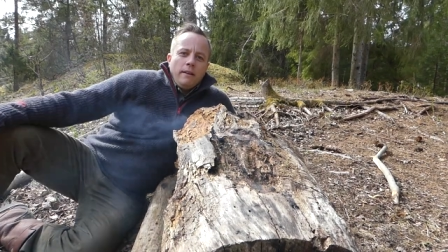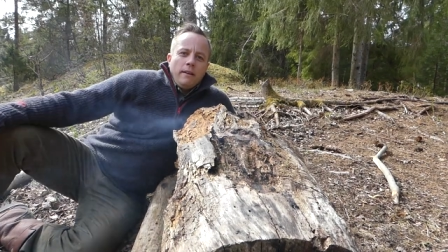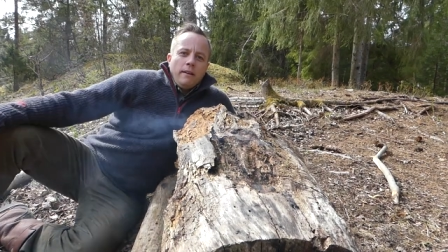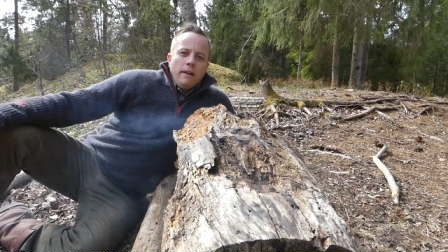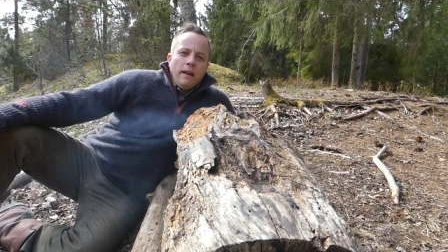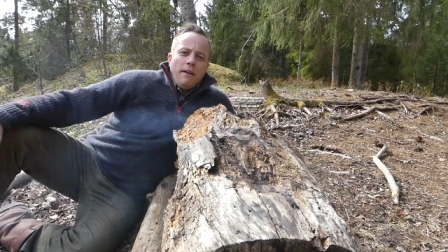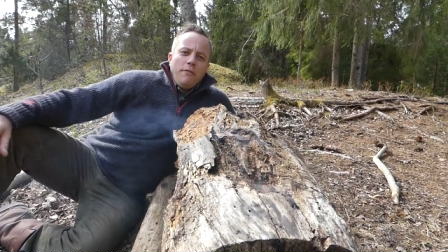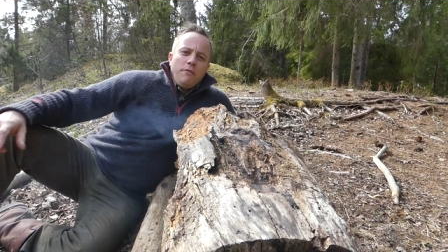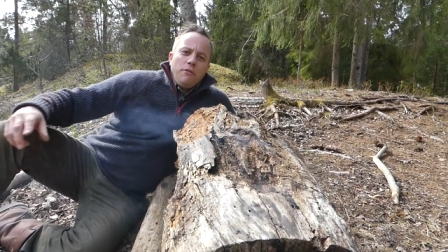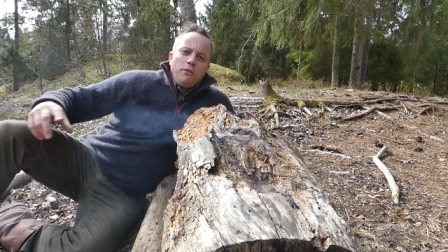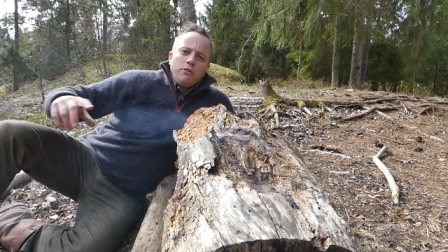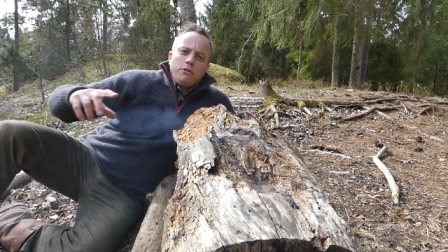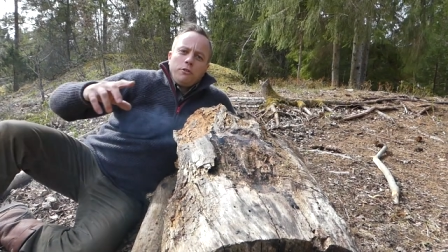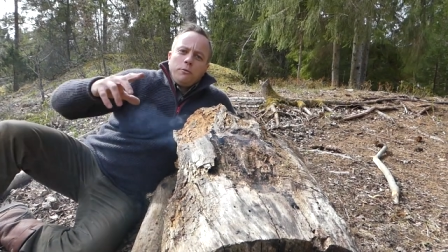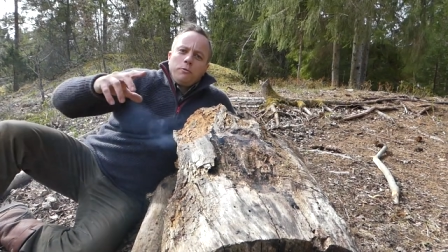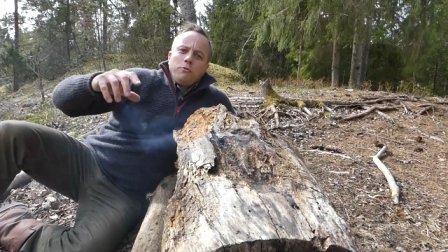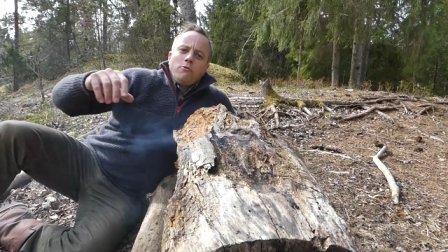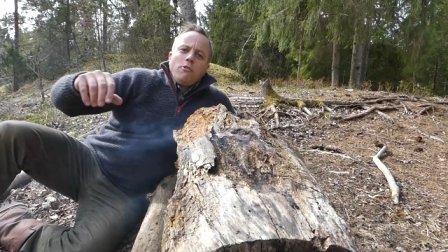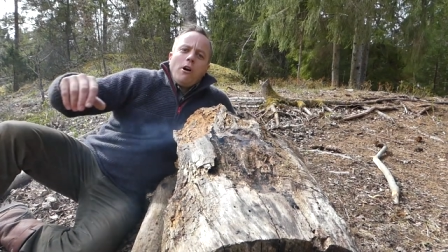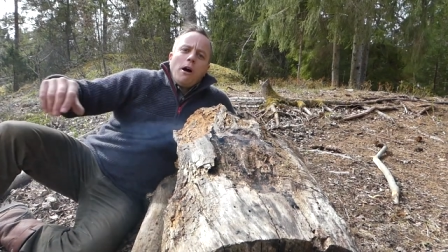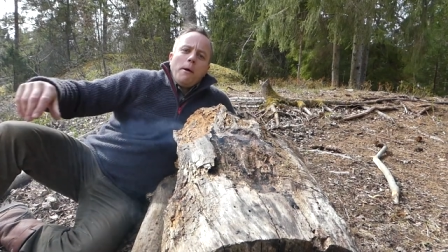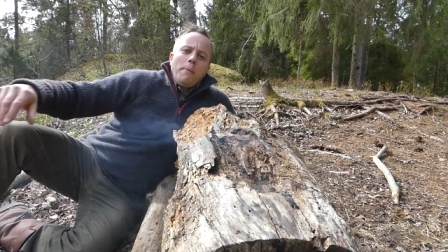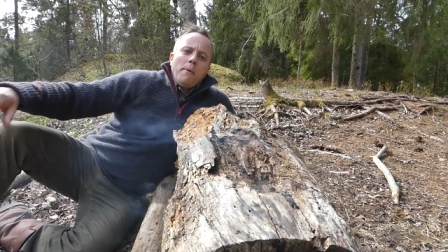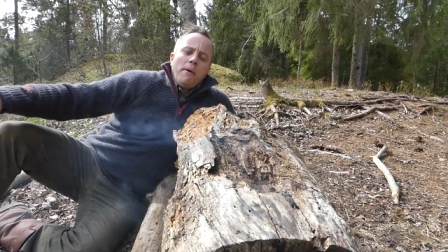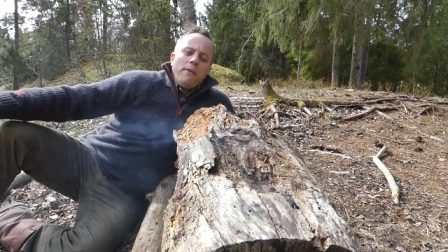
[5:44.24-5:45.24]
If you're a
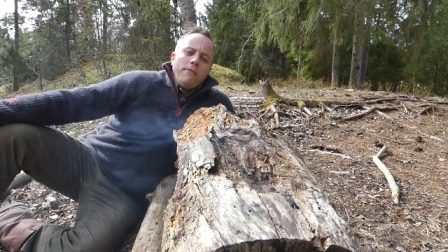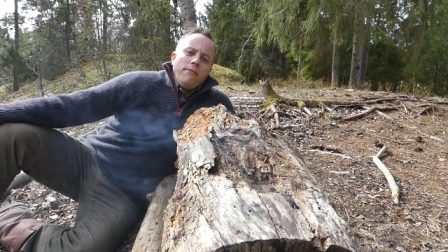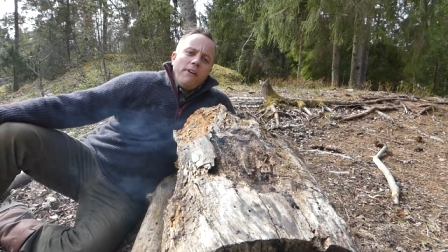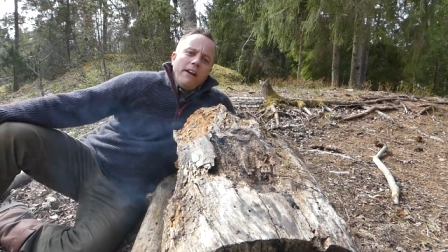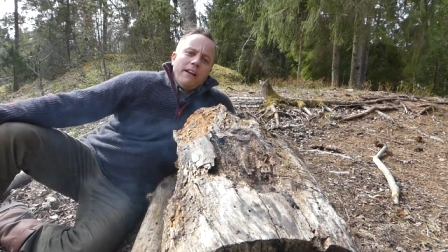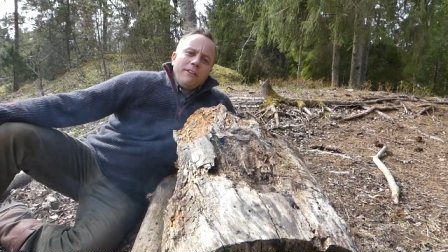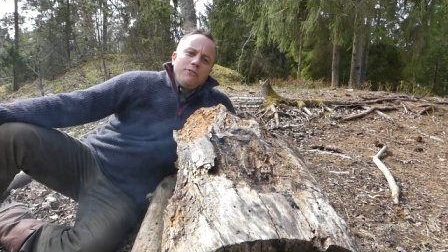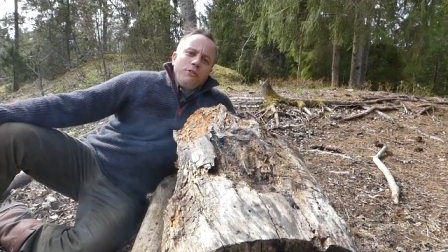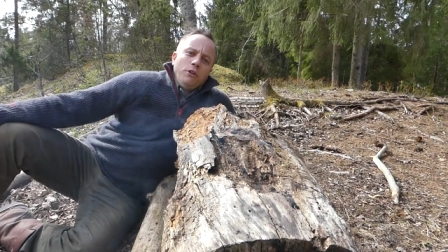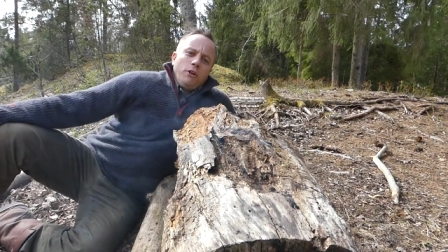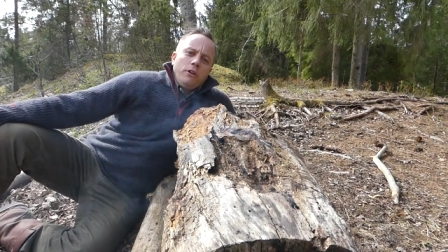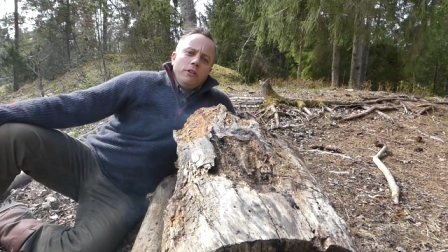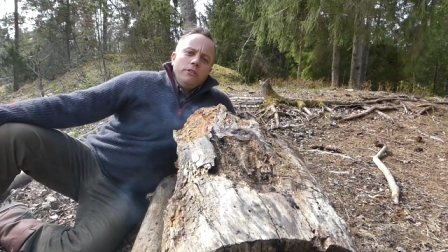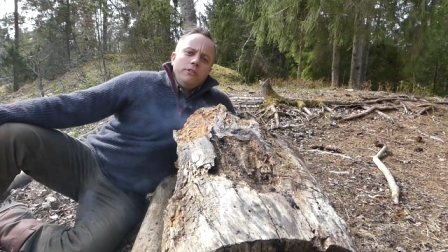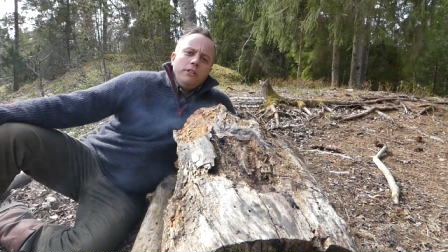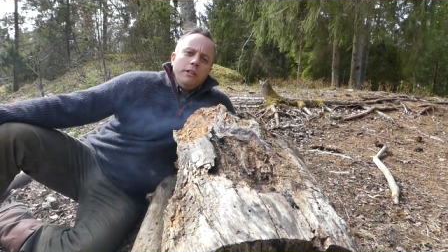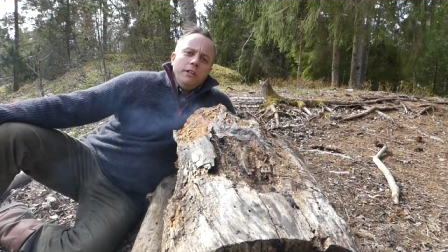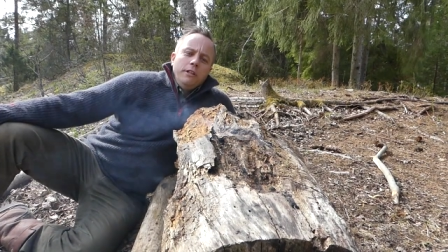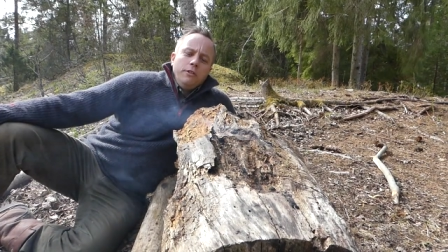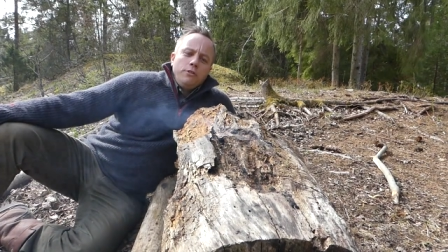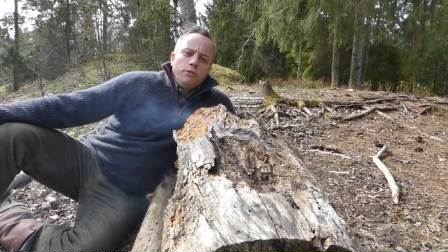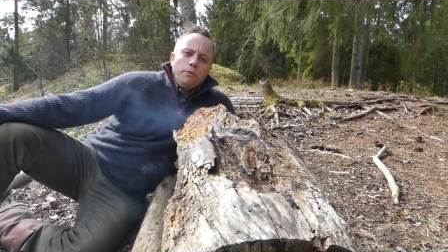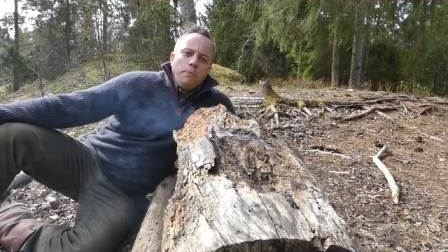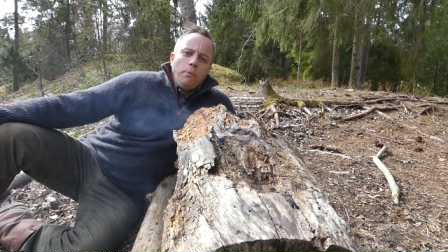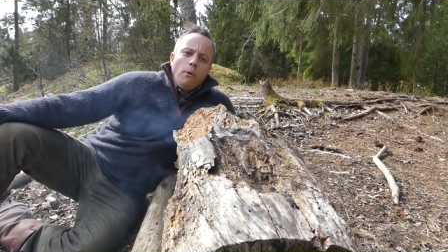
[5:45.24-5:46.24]
subscriber, thanks for your
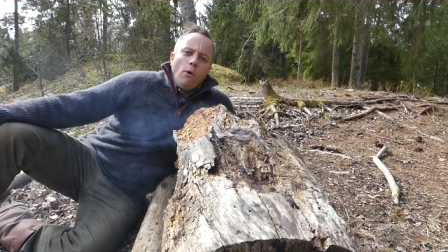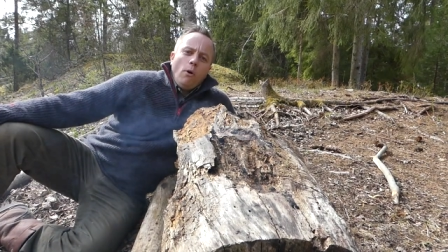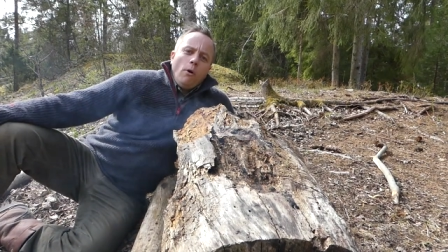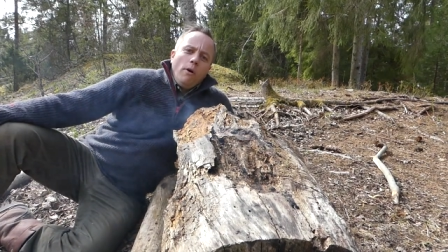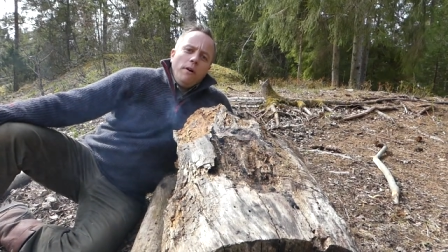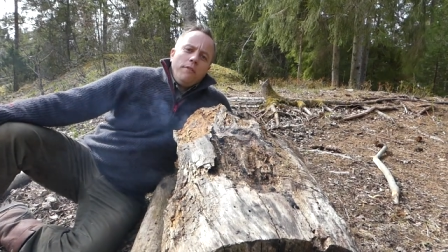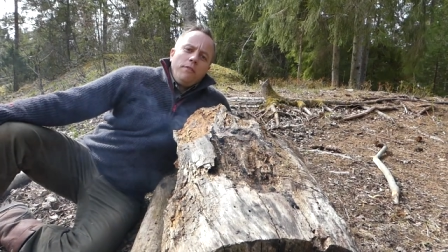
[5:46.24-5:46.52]
continued support.